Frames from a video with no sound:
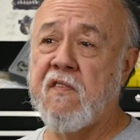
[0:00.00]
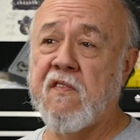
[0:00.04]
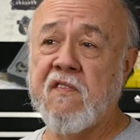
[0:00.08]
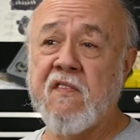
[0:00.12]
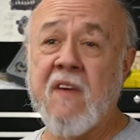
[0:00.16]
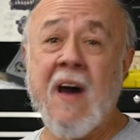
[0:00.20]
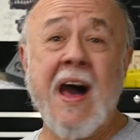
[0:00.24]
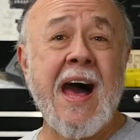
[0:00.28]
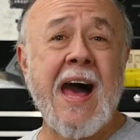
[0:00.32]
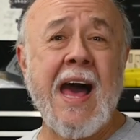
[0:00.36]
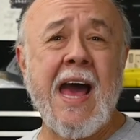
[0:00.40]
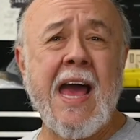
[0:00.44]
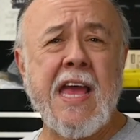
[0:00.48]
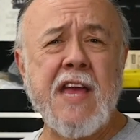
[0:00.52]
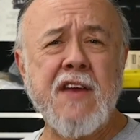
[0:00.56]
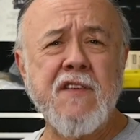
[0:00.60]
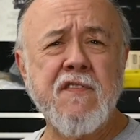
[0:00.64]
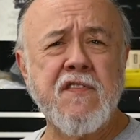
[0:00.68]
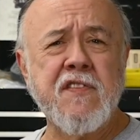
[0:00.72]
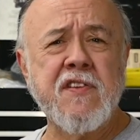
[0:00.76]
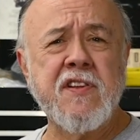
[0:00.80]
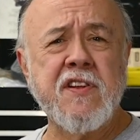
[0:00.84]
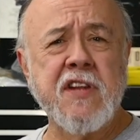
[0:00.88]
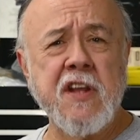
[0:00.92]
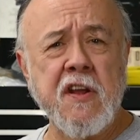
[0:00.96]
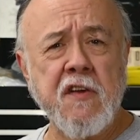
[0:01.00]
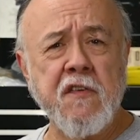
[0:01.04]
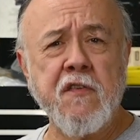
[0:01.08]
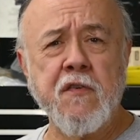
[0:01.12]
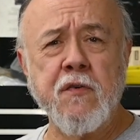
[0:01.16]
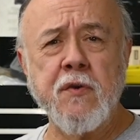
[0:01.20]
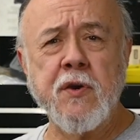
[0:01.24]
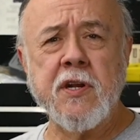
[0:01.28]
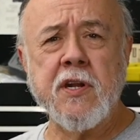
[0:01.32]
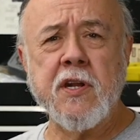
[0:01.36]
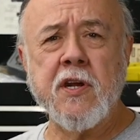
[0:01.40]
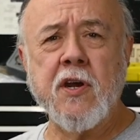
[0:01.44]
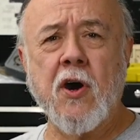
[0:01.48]
5
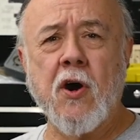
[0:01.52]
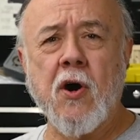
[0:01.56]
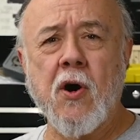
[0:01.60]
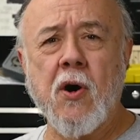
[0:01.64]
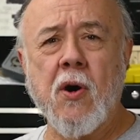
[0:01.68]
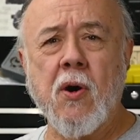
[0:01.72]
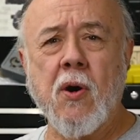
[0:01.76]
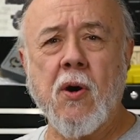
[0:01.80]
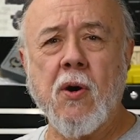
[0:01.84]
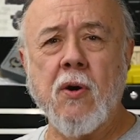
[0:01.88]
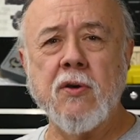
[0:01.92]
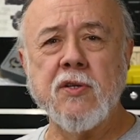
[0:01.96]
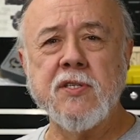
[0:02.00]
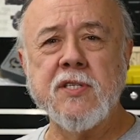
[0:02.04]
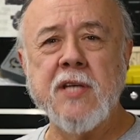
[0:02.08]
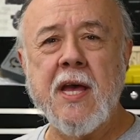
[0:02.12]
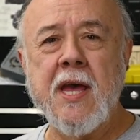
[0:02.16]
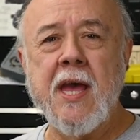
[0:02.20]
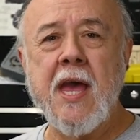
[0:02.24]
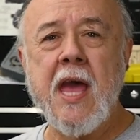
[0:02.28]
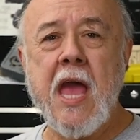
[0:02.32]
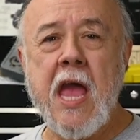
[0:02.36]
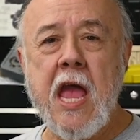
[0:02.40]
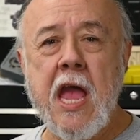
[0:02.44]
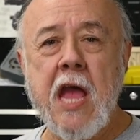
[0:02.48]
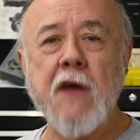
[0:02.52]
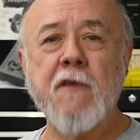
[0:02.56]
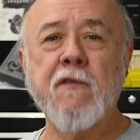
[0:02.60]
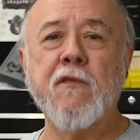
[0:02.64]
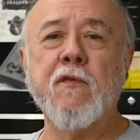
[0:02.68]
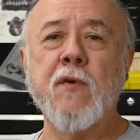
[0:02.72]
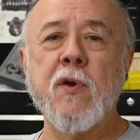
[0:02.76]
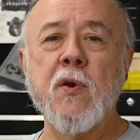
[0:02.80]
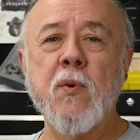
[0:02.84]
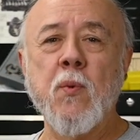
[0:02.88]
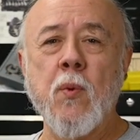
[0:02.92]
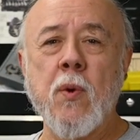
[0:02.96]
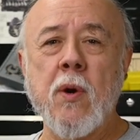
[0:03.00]
different cars.
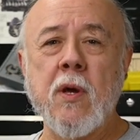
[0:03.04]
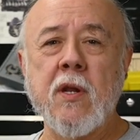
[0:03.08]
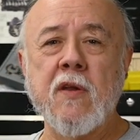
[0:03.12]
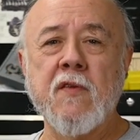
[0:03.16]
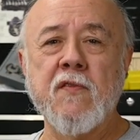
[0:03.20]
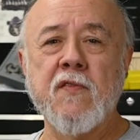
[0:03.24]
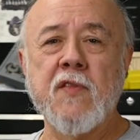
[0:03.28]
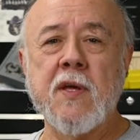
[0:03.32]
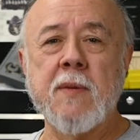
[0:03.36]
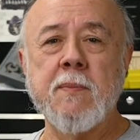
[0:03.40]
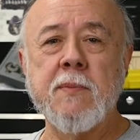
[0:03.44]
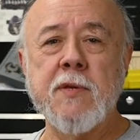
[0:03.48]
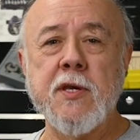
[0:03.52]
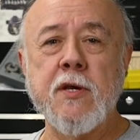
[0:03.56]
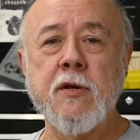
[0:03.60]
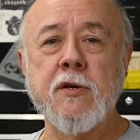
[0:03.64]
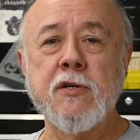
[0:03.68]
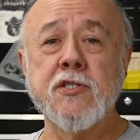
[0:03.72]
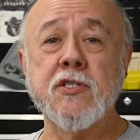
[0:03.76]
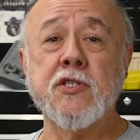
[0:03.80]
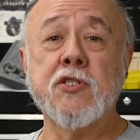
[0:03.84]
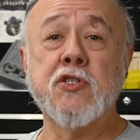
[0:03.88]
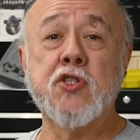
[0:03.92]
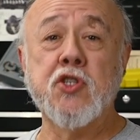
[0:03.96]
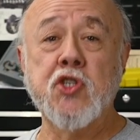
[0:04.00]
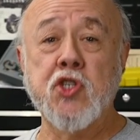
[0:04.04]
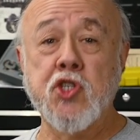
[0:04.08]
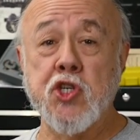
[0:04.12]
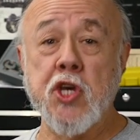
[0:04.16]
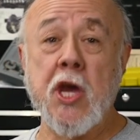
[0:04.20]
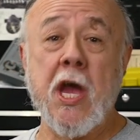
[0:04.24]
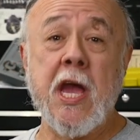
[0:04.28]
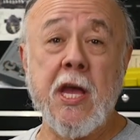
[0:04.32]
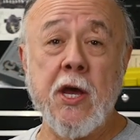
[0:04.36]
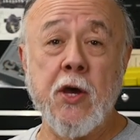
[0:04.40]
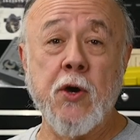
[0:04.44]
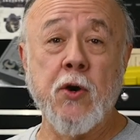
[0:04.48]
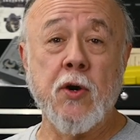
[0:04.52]
Every one of them uses
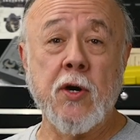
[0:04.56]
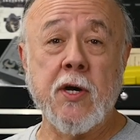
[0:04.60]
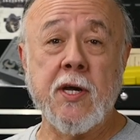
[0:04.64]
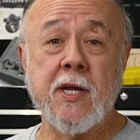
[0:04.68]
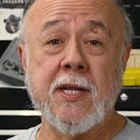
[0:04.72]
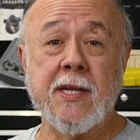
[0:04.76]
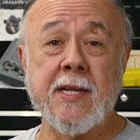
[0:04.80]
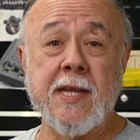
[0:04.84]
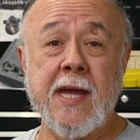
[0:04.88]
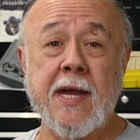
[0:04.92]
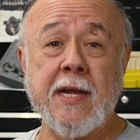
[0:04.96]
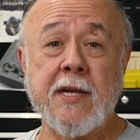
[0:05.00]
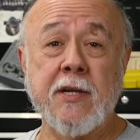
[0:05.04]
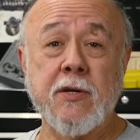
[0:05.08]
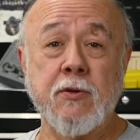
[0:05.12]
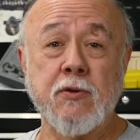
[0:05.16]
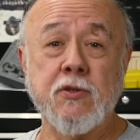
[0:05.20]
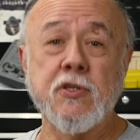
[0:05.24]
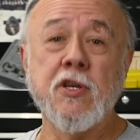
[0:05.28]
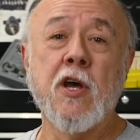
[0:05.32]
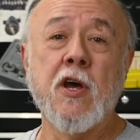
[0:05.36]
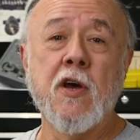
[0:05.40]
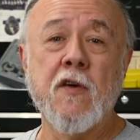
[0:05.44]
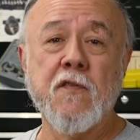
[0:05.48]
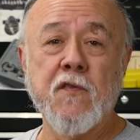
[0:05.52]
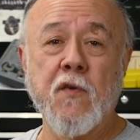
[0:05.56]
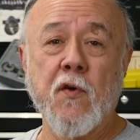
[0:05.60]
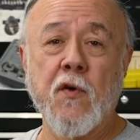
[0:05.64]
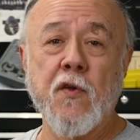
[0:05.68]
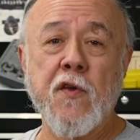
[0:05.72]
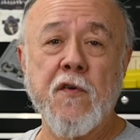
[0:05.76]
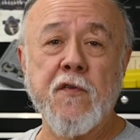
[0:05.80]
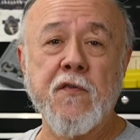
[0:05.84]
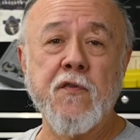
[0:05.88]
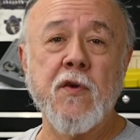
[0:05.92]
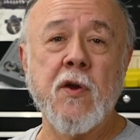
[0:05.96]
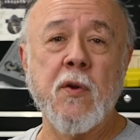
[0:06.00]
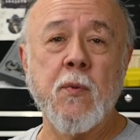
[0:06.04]
J-hook connectors for
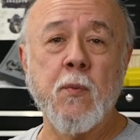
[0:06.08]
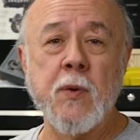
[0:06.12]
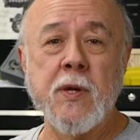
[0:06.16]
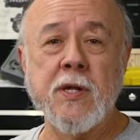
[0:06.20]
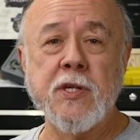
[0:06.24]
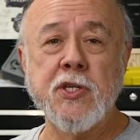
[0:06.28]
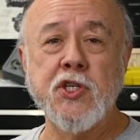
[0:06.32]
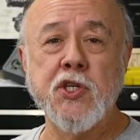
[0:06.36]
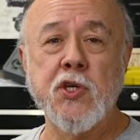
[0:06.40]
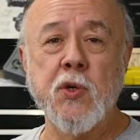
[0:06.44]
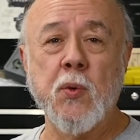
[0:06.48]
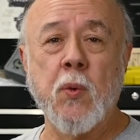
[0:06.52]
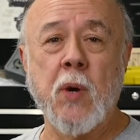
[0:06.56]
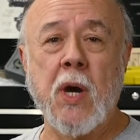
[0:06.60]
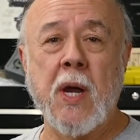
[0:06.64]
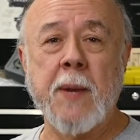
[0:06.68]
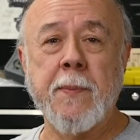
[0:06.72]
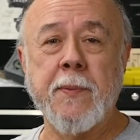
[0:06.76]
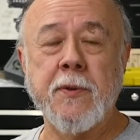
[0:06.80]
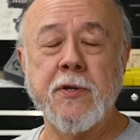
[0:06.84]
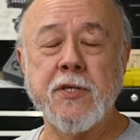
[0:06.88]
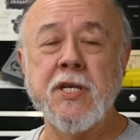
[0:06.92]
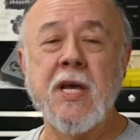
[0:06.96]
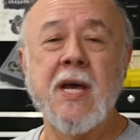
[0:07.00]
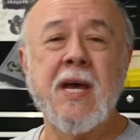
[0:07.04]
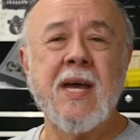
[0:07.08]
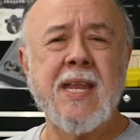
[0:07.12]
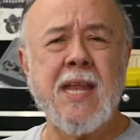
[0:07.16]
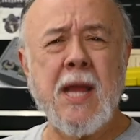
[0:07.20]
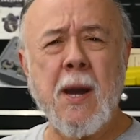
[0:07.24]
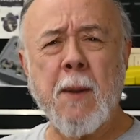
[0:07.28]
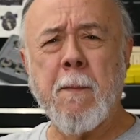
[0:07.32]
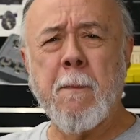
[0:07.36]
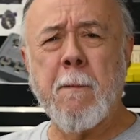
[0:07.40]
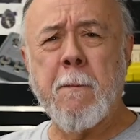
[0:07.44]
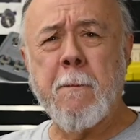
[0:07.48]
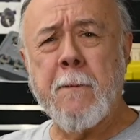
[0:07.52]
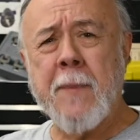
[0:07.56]
the front windshield wipers.
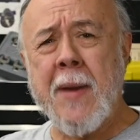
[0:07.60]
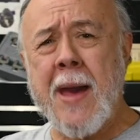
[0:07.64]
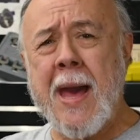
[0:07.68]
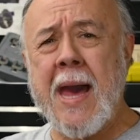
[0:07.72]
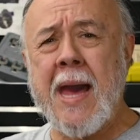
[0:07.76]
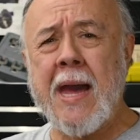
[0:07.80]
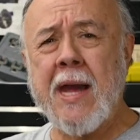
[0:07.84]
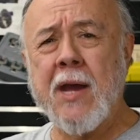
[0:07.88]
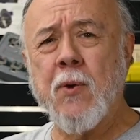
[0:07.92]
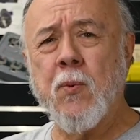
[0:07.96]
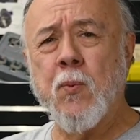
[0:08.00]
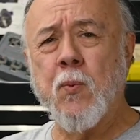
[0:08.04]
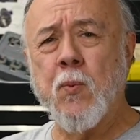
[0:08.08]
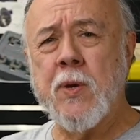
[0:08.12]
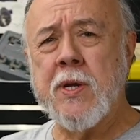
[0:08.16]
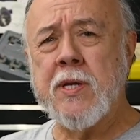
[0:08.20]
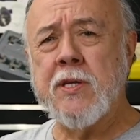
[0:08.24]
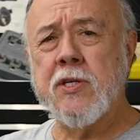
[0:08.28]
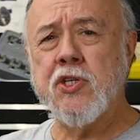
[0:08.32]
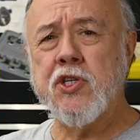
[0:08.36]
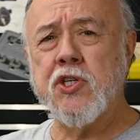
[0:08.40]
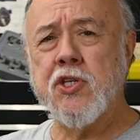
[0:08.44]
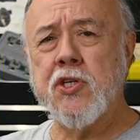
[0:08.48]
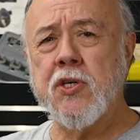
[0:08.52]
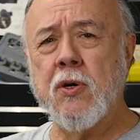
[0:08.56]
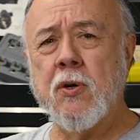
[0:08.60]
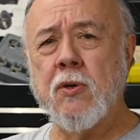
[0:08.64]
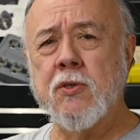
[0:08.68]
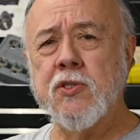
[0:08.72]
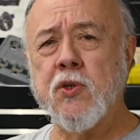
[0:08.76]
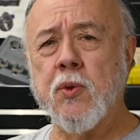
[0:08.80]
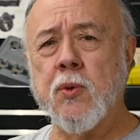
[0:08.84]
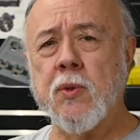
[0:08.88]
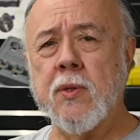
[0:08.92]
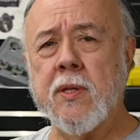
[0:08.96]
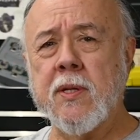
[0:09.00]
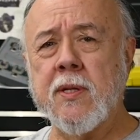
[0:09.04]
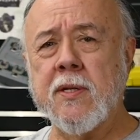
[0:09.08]
Now, back windshields
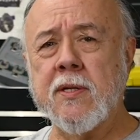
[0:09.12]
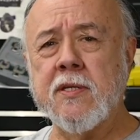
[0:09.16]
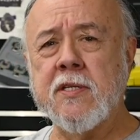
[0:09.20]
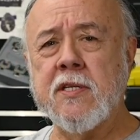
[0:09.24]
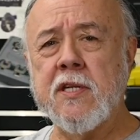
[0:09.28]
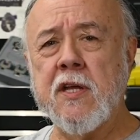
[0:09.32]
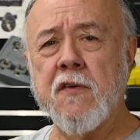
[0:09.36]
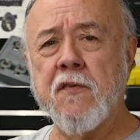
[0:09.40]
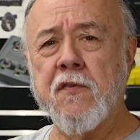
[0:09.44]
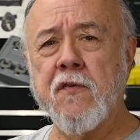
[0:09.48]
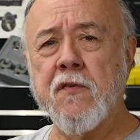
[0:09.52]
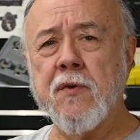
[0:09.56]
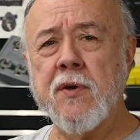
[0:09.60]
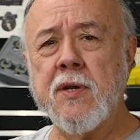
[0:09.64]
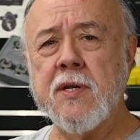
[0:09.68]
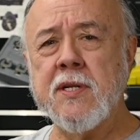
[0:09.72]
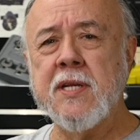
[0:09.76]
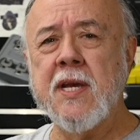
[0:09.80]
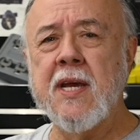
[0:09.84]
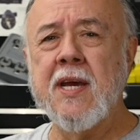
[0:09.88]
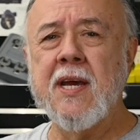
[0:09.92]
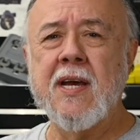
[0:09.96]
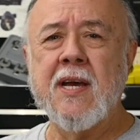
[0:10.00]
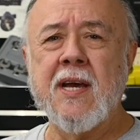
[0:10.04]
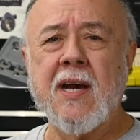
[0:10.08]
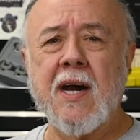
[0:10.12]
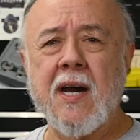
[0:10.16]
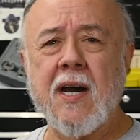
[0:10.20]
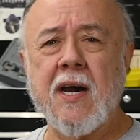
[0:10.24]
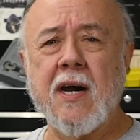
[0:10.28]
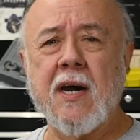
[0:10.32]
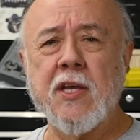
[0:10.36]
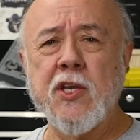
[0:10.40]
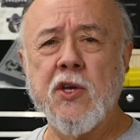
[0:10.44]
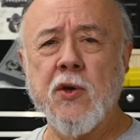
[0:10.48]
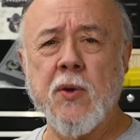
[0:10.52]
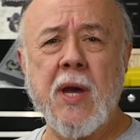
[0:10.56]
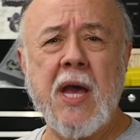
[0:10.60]
are a little different.
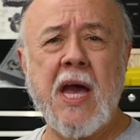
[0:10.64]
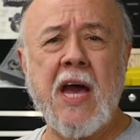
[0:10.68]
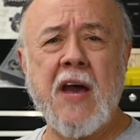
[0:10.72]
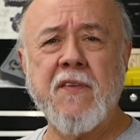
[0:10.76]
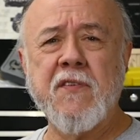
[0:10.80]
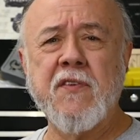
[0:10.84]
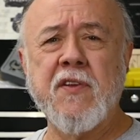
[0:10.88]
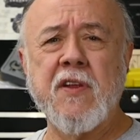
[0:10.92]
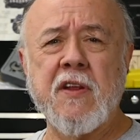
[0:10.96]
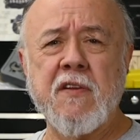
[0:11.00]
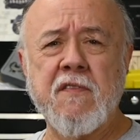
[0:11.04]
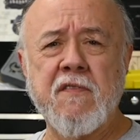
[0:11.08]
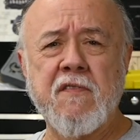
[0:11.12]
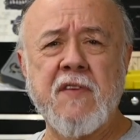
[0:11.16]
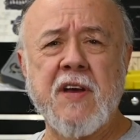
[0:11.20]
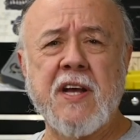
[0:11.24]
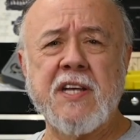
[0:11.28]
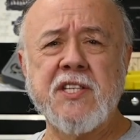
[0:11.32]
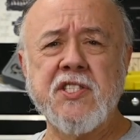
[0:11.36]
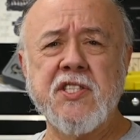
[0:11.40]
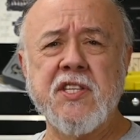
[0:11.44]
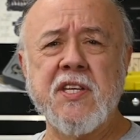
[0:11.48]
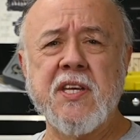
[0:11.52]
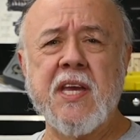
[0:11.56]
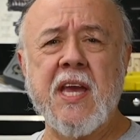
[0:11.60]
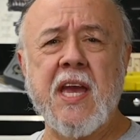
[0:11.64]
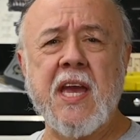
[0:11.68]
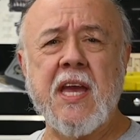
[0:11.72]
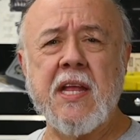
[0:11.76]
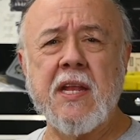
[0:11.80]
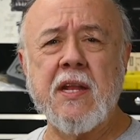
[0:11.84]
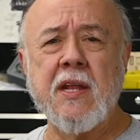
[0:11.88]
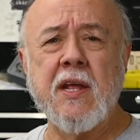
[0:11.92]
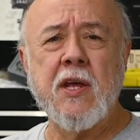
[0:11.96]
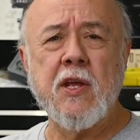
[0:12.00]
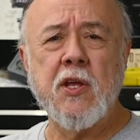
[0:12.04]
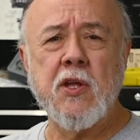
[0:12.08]
You'll have to investigate